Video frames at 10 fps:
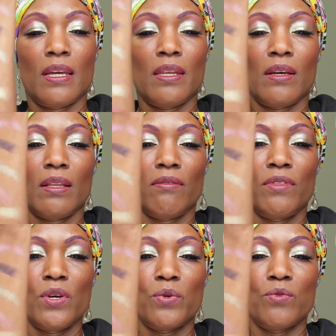and all
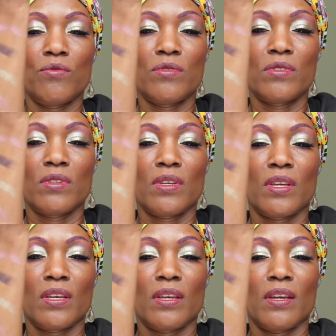of those
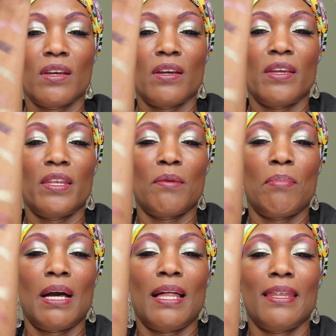are in the
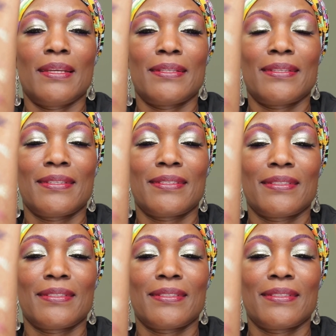palette.